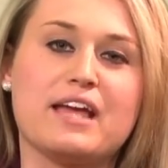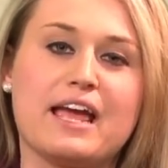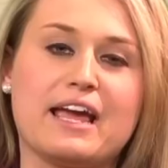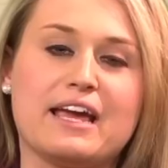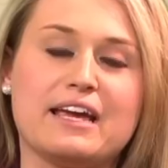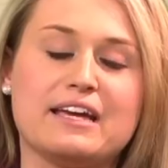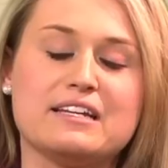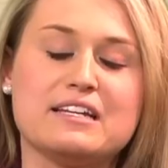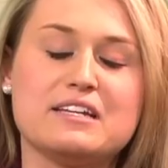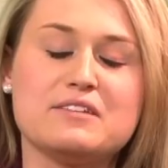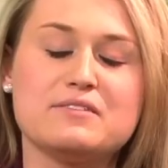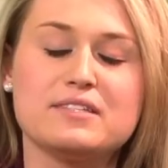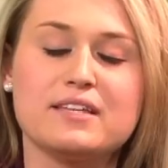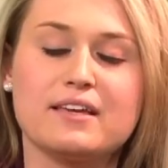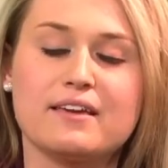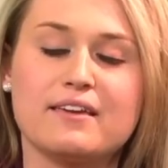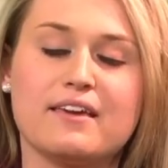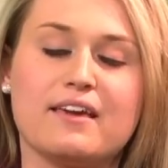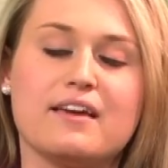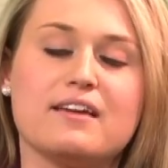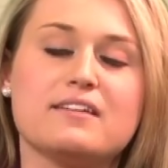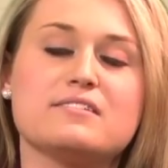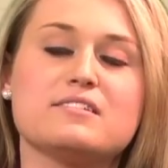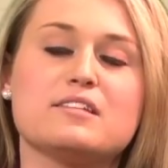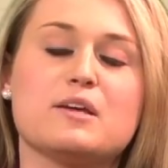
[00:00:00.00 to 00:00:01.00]
And he was like,
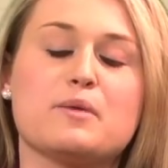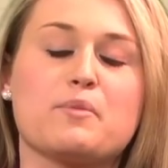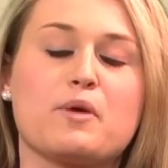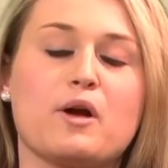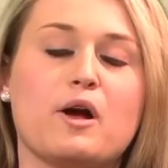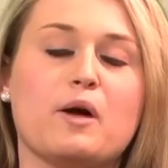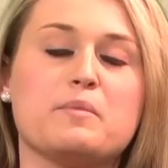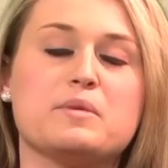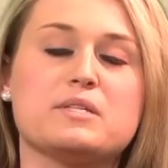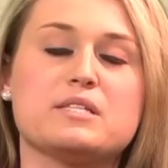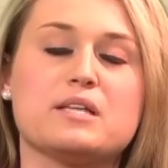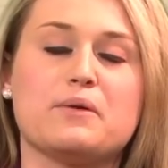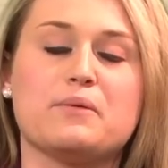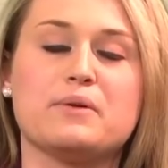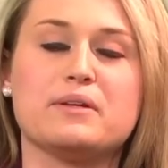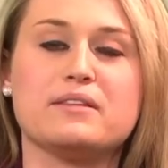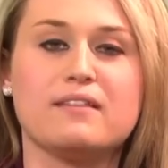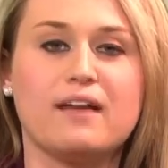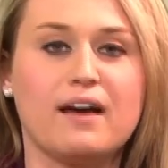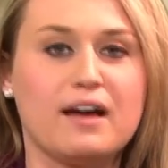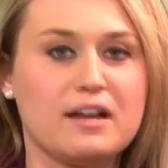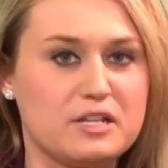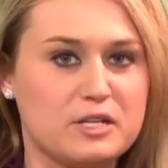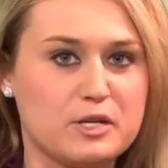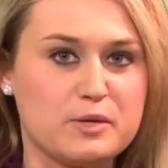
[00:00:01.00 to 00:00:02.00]
yes, I promise. I wouldn't
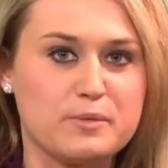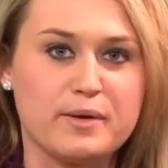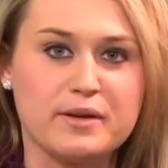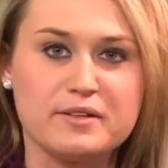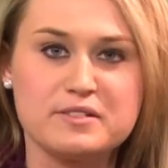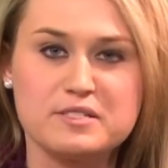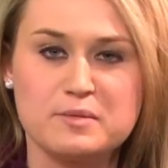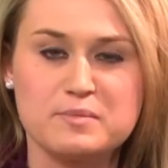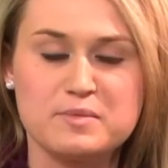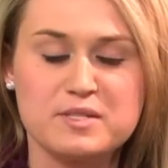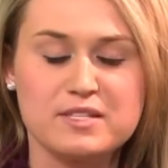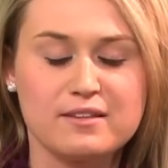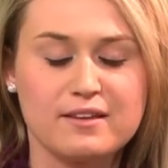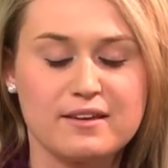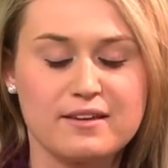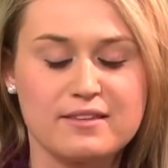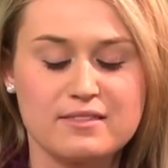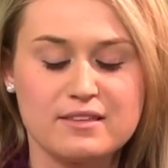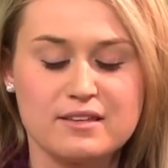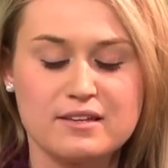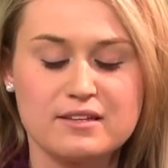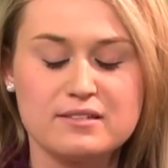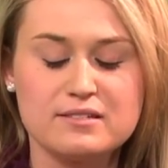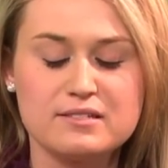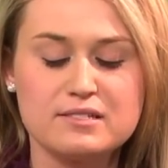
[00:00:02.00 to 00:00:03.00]
lie to you about something like
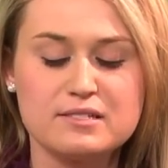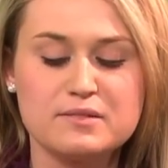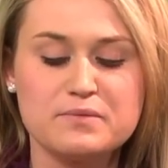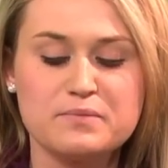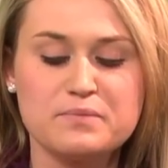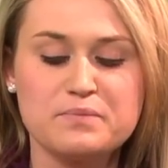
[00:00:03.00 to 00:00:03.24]
this.